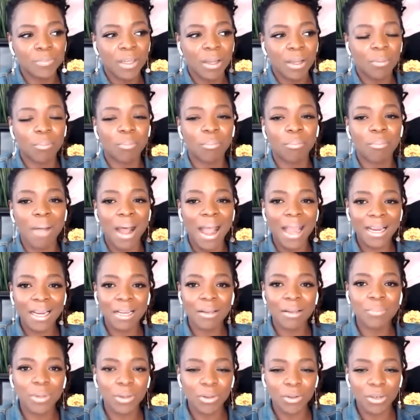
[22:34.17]
my
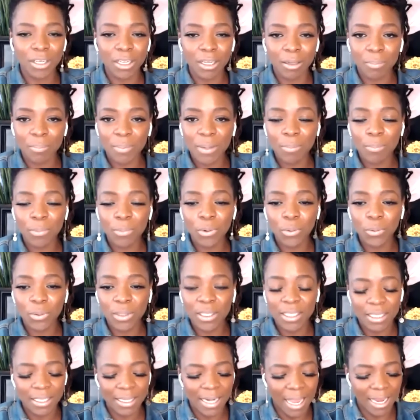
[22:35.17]
community of people who
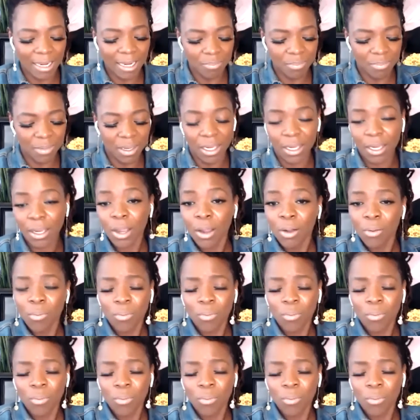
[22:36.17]
look like me,